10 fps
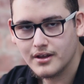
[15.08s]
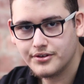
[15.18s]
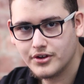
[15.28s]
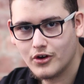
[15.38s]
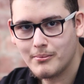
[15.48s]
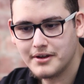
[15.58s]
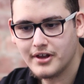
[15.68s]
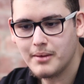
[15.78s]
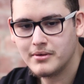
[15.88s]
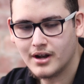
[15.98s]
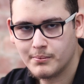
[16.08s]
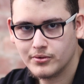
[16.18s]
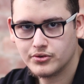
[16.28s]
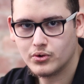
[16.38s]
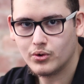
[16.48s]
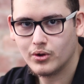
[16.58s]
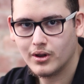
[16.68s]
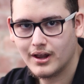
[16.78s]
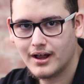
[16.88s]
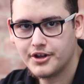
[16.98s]
So my time in upper
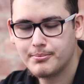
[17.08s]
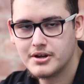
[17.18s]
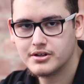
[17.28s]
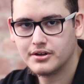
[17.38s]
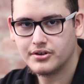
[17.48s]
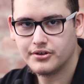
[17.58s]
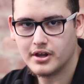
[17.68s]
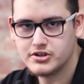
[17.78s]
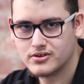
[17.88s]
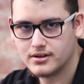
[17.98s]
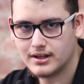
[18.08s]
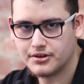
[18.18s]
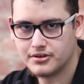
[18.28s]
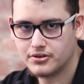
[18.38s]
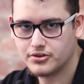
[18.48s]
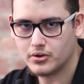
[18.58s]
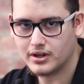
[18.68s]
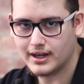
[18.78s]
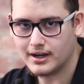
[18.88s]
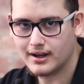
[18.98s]
school, especially since I joined NAISNY so
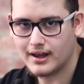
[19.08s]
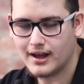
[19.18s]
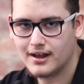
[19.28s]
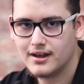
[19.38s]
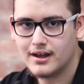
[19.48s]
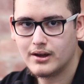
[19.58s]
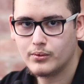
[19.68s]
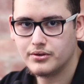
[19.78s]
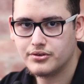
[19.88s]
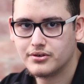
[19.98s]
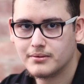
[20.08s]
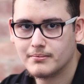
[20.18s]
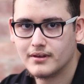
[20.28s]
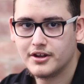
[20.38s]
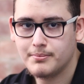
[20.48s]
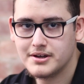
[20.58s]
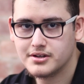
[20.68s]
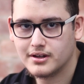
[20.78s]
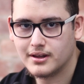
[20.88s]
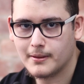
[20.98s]
late, it was
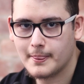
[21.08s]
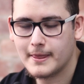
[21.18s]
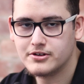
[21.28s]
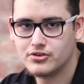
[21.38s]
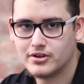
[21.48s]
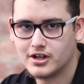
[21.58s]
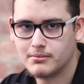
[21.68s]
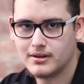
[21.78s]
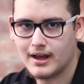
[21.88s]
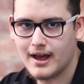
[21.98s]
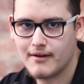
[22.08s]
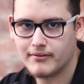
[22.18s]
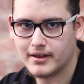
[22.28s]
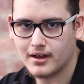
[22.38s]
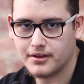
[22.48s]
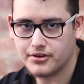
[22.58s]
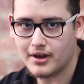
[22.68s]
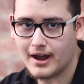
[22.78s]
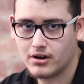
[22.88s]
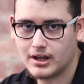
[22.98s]
especially interesting to have like this
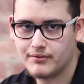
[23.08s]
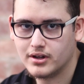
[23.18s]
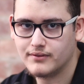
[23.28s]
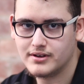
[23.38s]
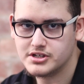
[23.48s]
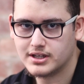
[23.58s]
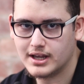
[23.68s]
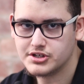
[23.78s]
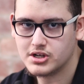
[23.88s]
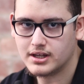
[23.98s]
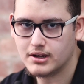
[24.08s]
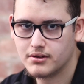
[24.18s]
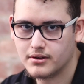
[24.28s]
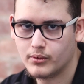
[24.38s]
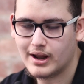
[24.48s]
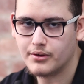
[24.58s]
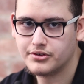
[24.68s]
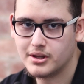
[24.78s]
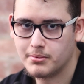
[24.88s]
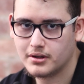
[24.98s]
higher level of education here than what I was
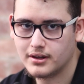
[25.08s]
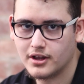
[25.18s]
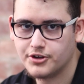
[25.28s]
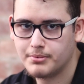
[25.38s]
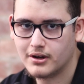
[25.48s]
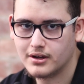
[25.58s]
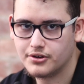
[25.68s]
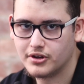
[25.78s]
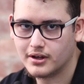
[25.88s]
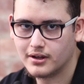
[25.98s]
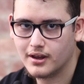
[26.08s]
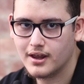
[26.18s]
typically experiencing